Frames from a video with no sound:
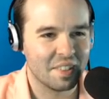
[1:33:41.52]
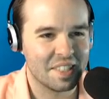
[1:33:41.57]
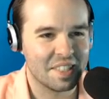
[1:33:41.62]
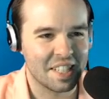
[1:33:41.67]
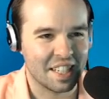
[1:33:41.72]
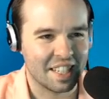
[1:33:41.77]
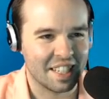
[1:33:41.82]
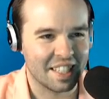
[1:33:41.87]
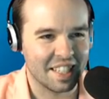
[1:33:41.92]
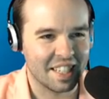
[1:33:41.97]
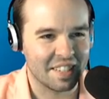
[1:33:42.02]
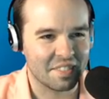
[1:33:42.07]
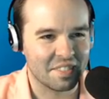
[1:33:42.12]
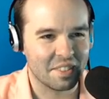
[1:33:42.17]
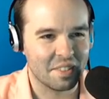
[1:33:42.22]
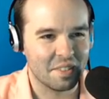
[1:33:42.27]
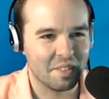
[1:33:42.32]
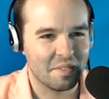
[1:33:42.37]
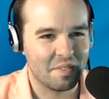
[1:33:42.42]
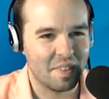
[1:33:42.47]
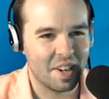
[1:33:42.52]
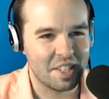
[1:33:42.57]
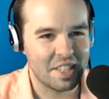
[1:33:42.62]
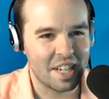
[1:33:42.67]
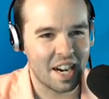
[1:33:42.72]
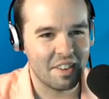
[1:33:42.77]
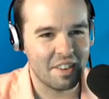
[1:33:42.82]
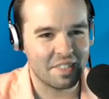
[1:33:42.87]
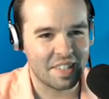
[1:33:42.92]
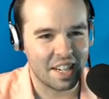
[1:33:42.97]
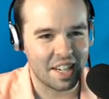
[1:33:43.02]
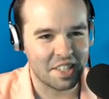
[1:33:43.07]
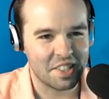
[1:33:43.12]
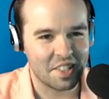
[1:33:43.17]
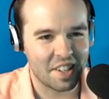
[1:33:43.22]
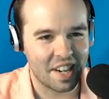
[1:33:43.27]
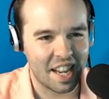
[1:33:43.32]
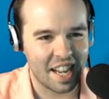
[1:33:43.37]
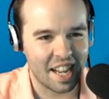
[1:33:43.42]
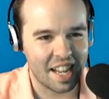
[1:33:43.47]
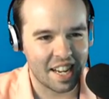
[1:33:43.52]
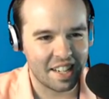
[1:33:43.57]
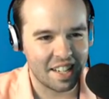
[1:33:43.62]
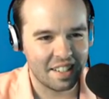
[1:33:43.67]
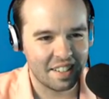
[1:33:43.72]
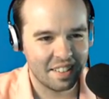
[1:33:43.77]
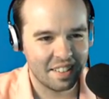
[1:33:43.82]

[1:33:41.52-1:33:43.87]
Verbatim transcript: second left. Watch out! Danger ahead.